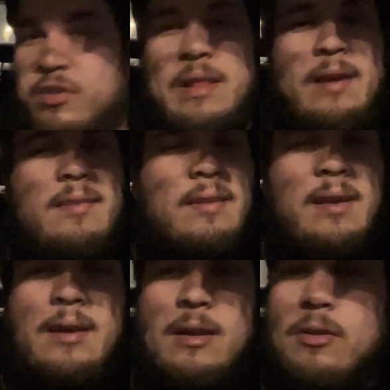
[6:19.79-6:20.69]
like
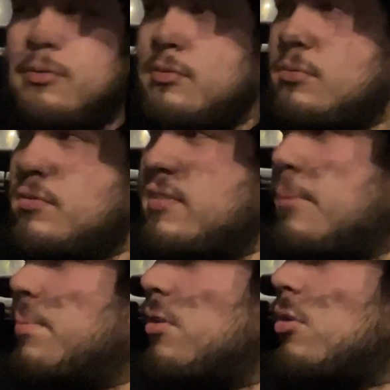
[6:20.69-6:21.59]
stick it on, you know?
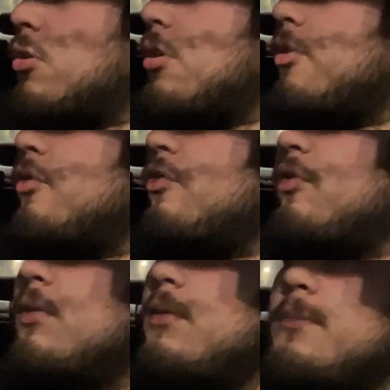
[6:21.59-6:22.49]
Sleep in the car and shit.